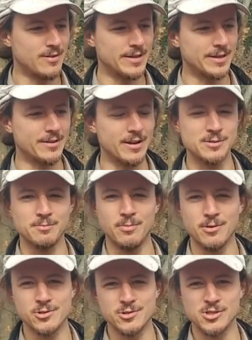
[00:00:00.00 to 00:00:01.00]
find a nice
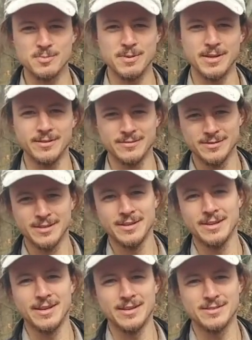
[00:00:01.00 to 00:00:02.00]
bush and spit
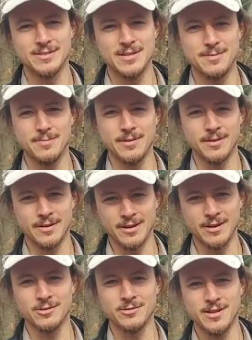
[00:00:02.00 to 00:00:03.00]
as deep
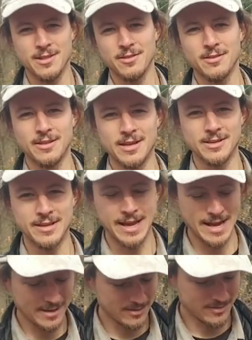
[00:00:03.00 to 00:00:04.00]
underneath it that you
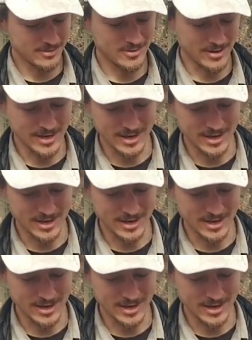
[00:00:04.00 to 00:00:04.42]
can. Try